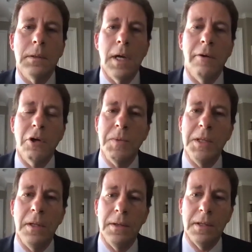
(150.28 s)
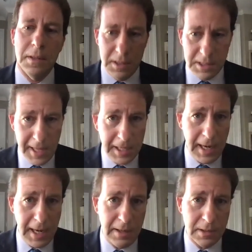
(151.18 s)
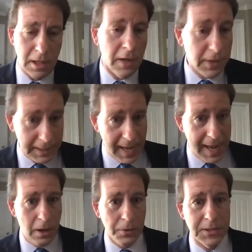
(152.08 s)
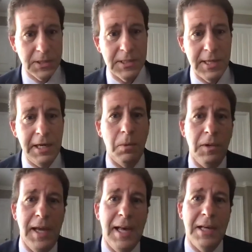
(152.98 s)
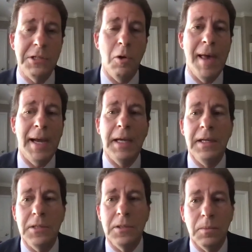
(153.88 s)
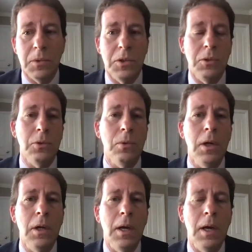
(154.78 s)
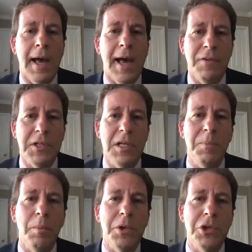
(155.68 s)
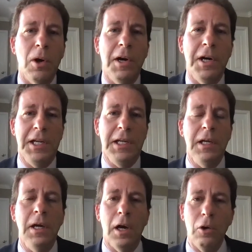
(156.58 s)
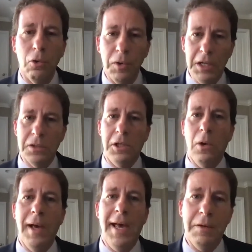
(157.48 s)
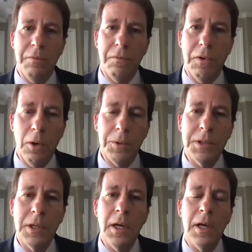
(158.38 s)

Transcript: Congressman, the Senate has, unlike the House, the Senate really has no mechanism to have a simple majority agree to go ahead and vote.